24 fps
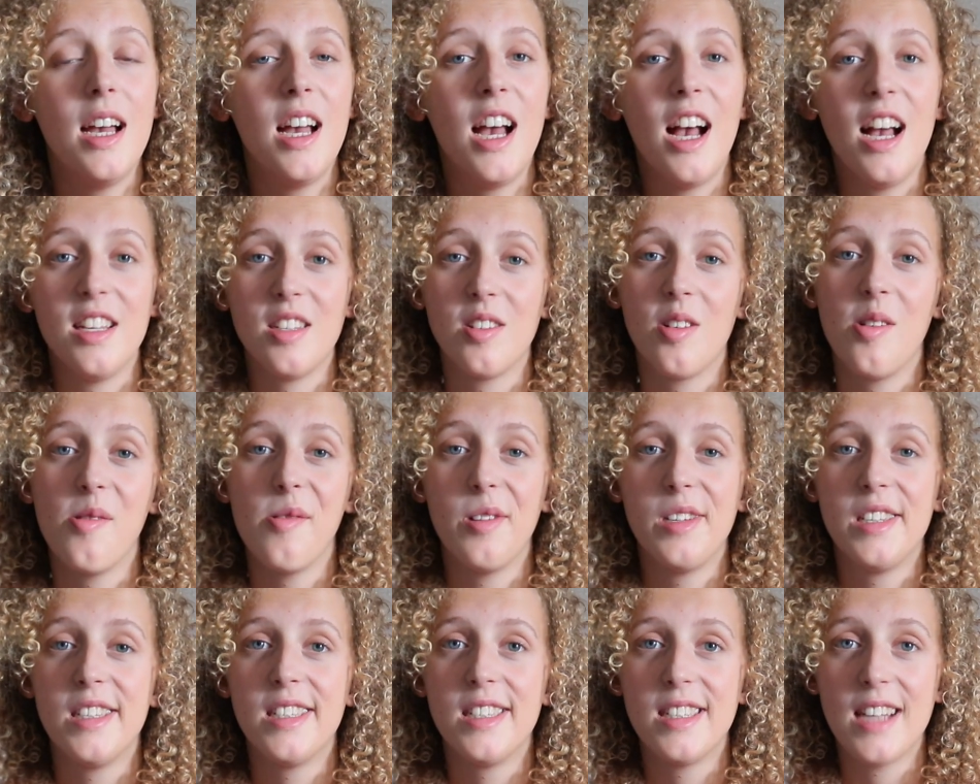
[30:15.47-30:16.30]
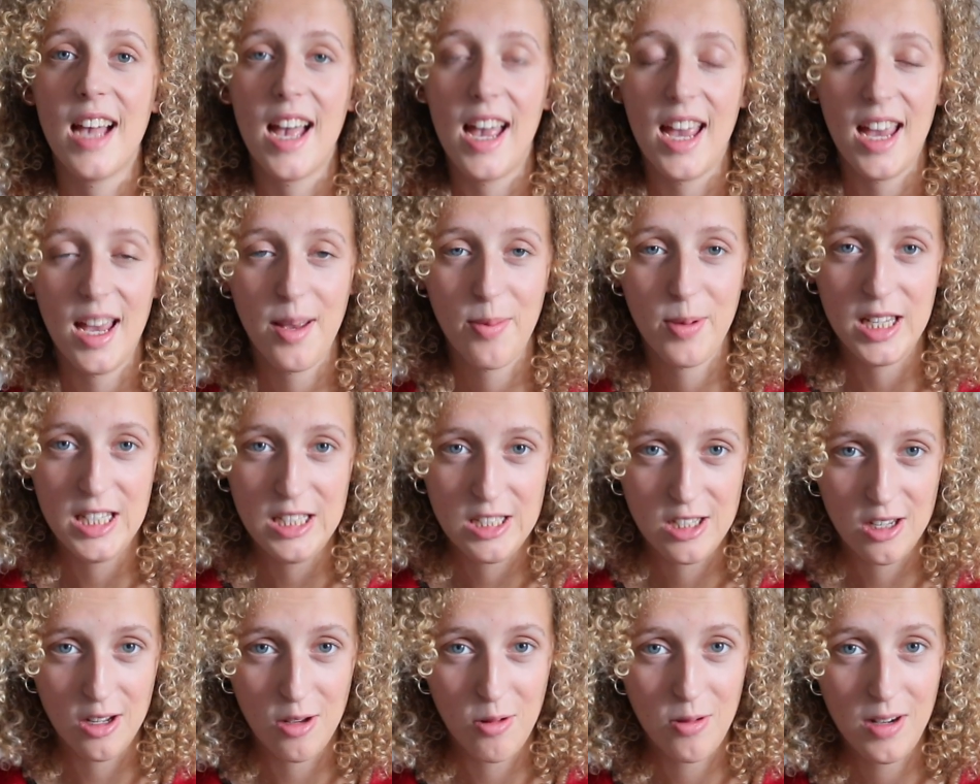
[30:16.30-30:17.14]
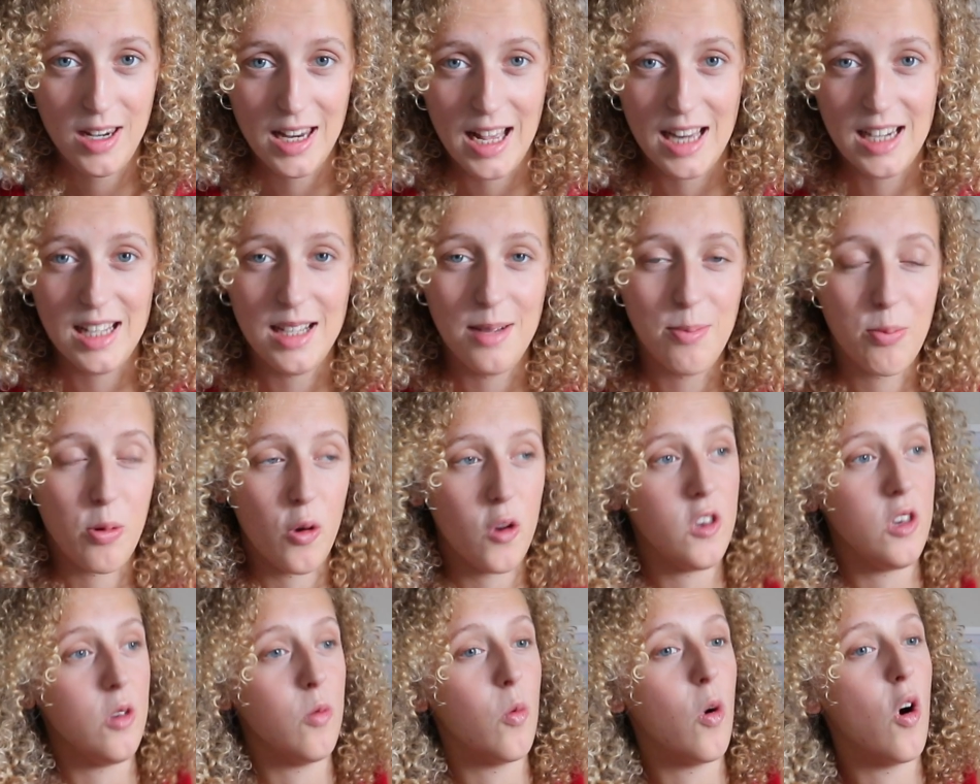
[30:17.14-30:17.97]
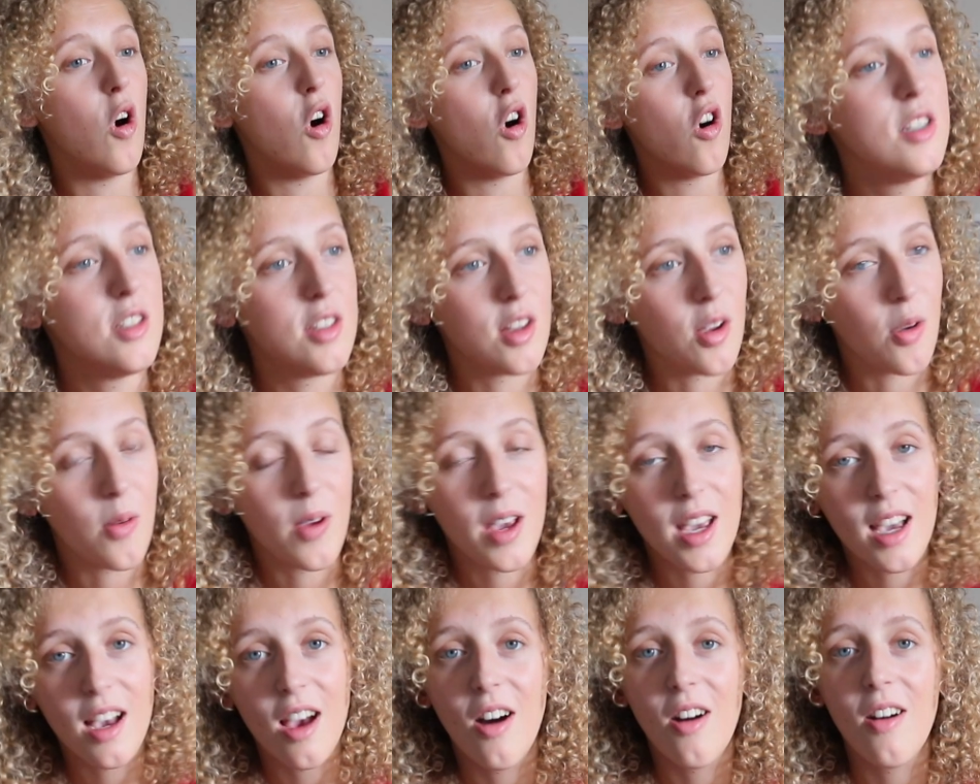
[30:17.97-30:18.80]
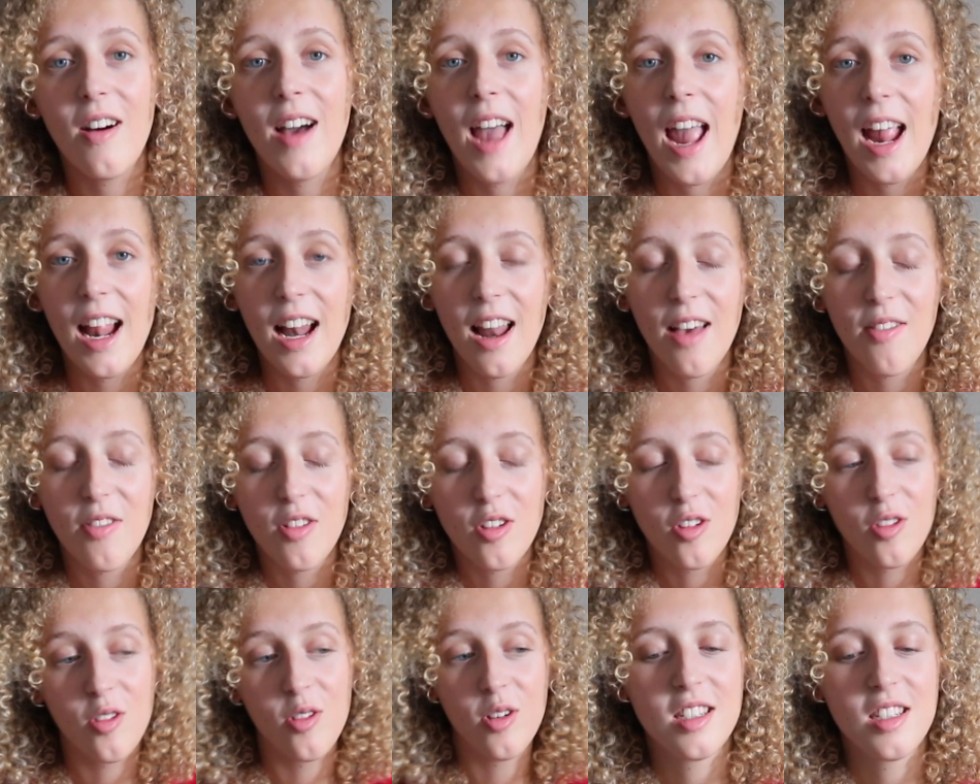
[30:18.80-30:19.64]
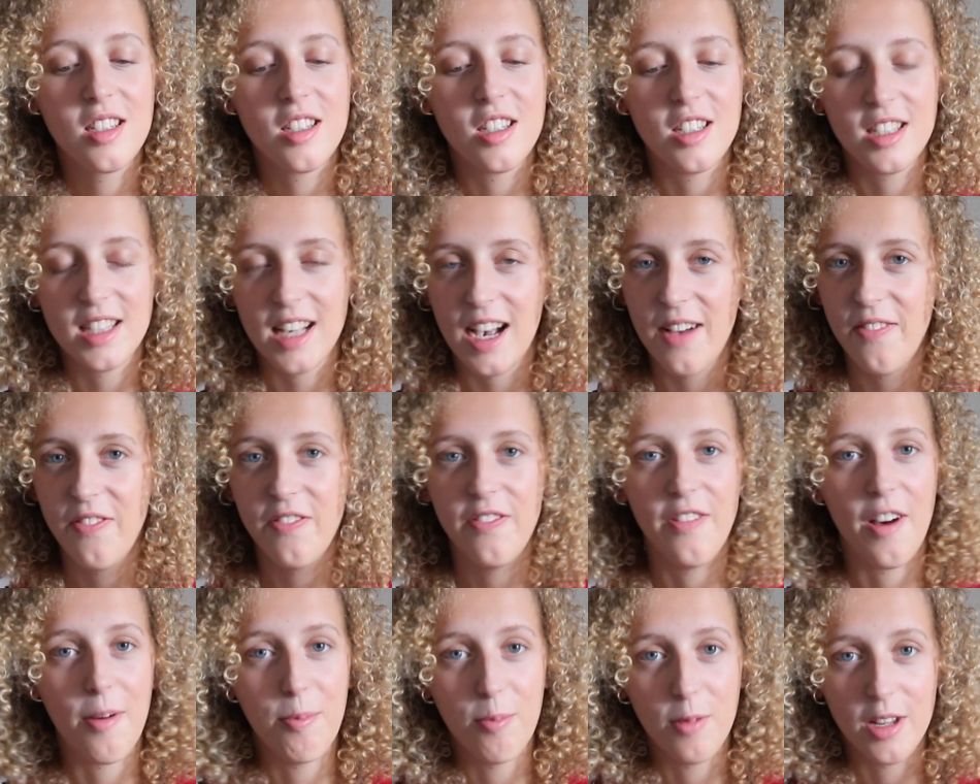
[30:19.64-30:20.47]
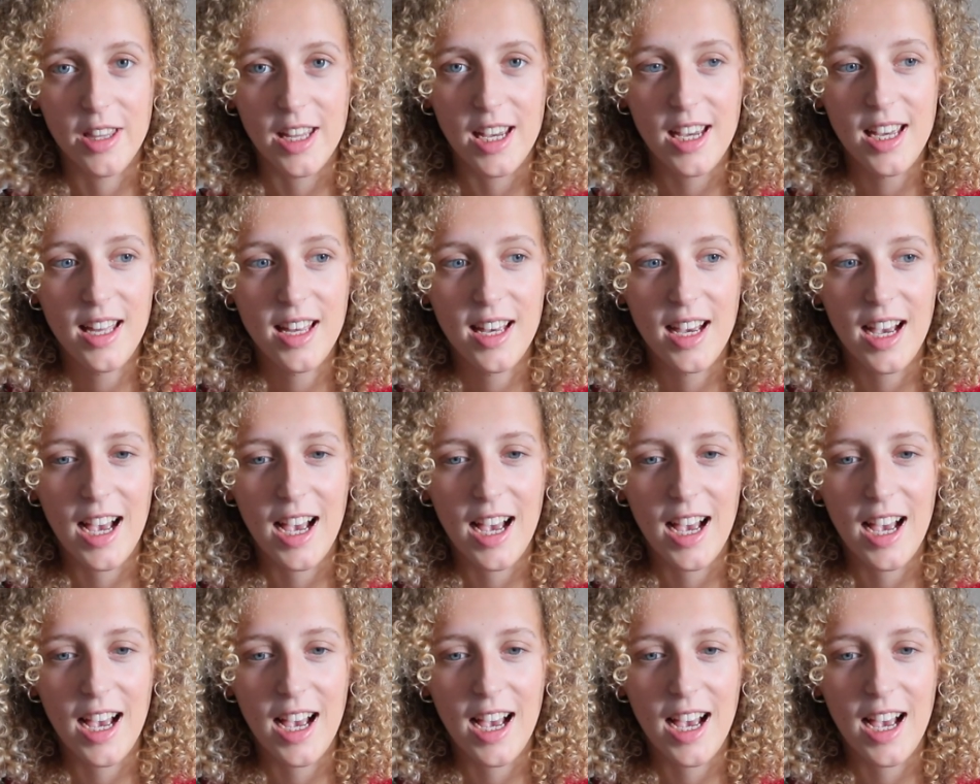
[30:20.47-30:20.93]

And so I would say, please don't let it put you off doing Art A-level. Just have fun with it.